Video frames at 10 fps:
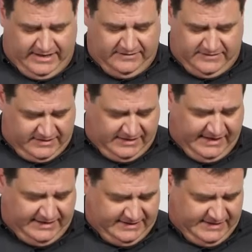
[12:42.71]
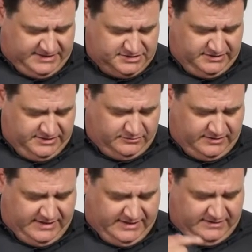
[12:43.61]
And then I can actually
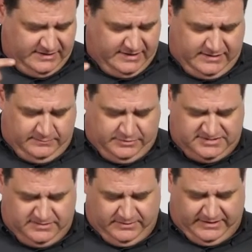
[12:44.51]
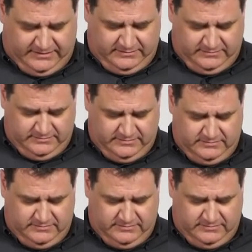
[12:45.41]
push the button,